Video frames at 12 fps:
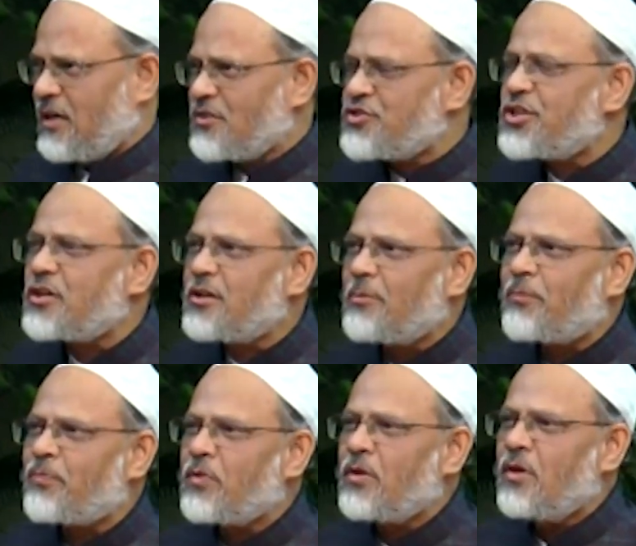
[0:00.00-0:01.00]

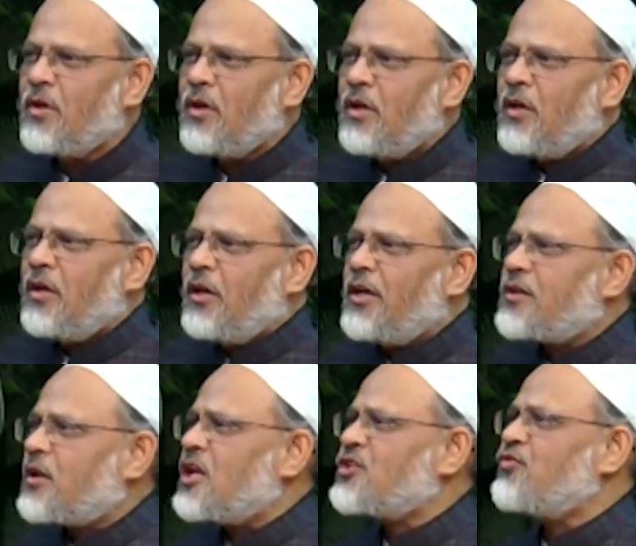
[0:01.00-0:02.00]
setup. He
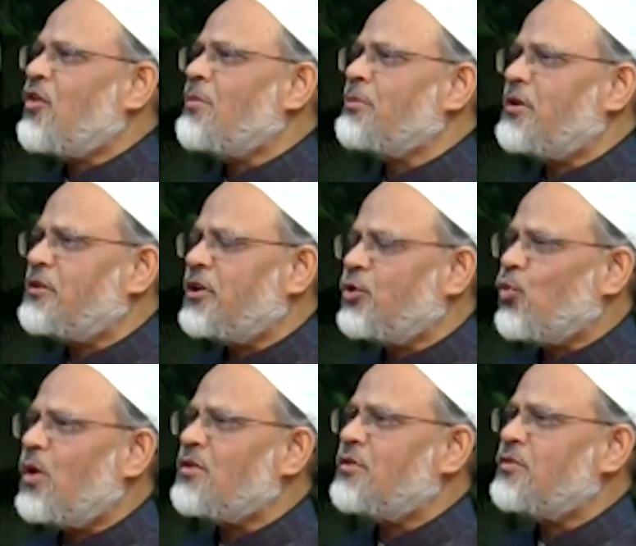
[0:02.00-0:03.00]
transformed it into
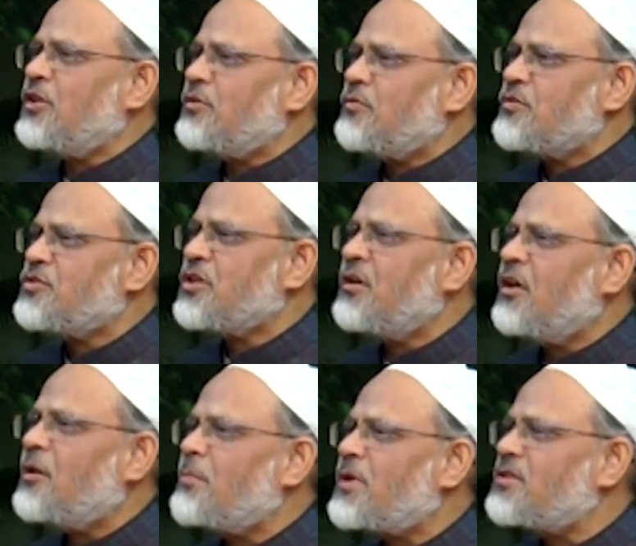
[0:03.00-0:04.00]
one
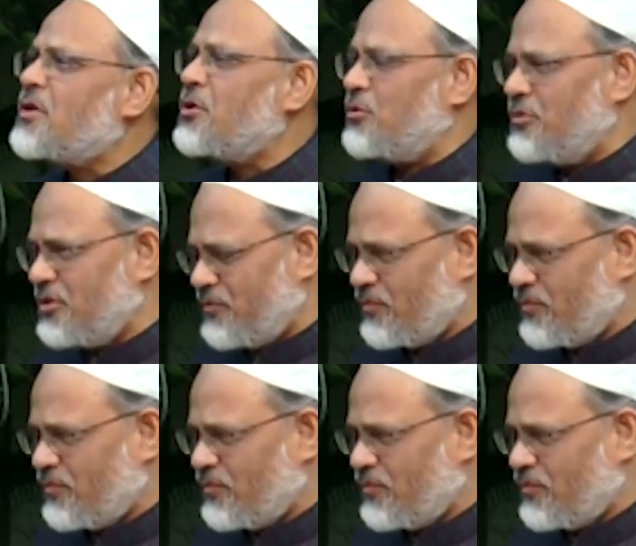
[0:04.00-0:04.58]
single brotherhood.